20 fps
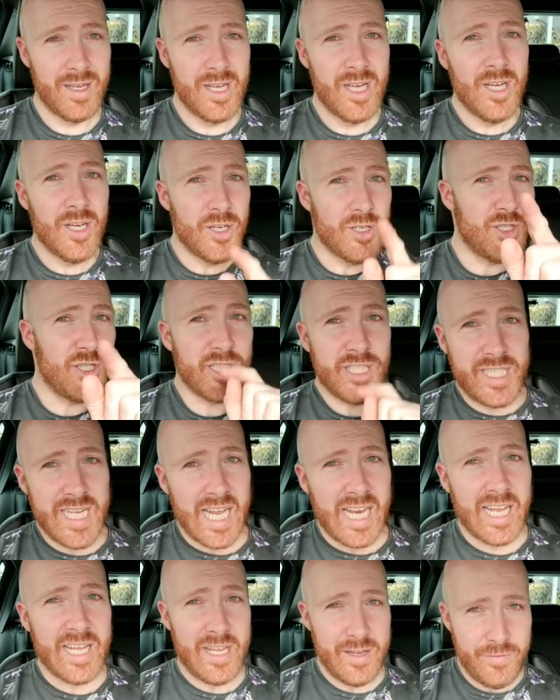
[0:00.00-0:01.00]
Because you sound
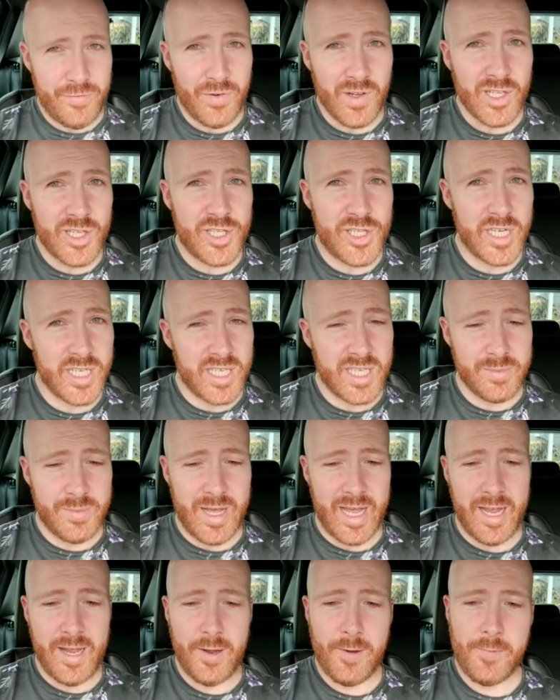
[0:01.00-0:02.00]
like you're full of shit to
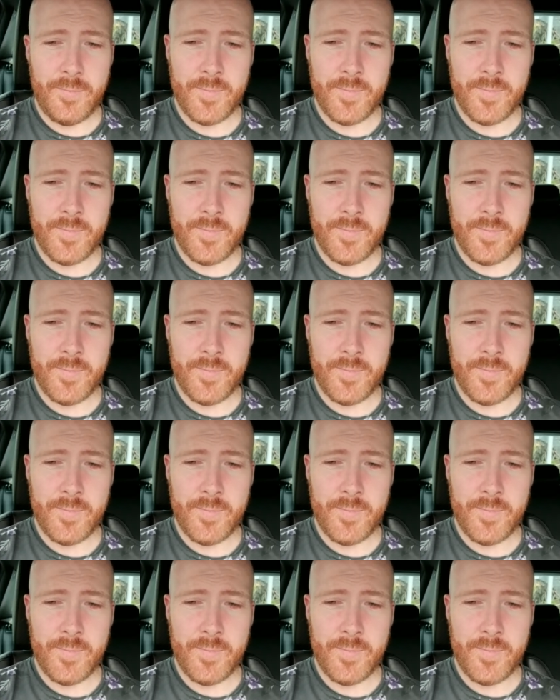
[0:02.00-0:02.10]
me.